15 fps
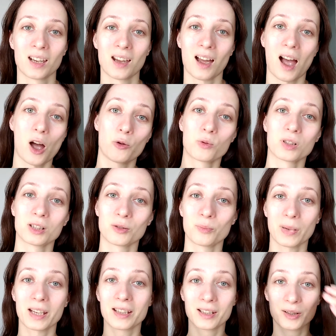I will
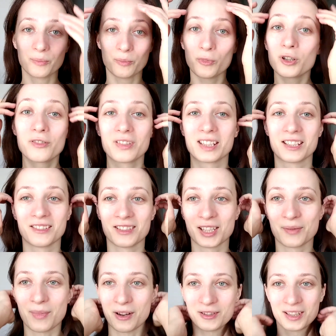make more videos
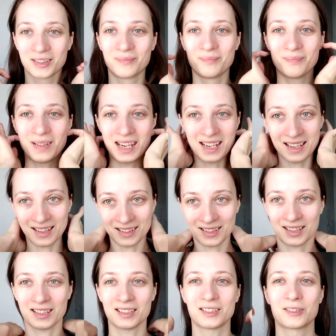about me
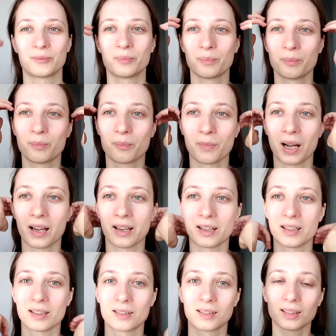and
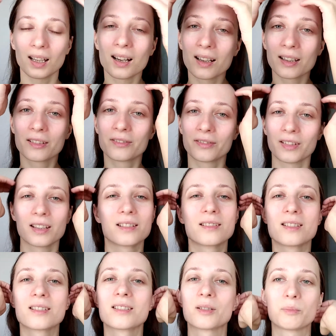my life
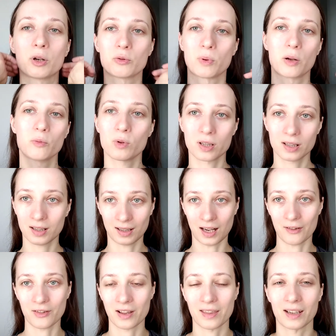and about my work and
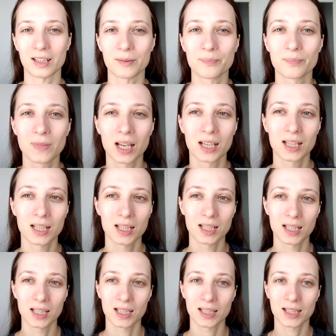everything.
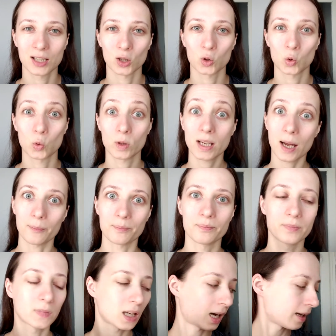So yeah,
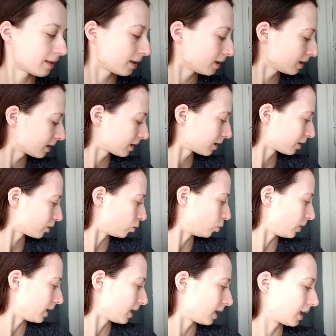I think
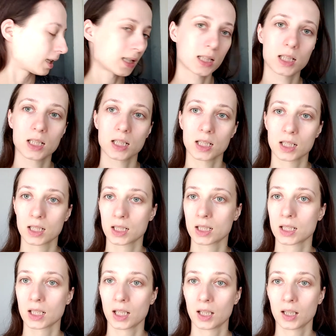we can
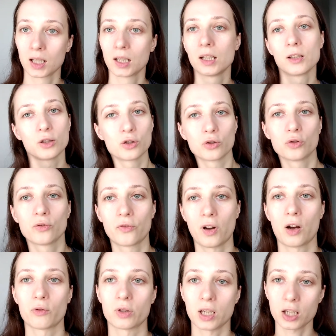do
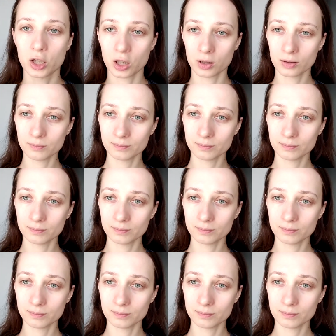foundation.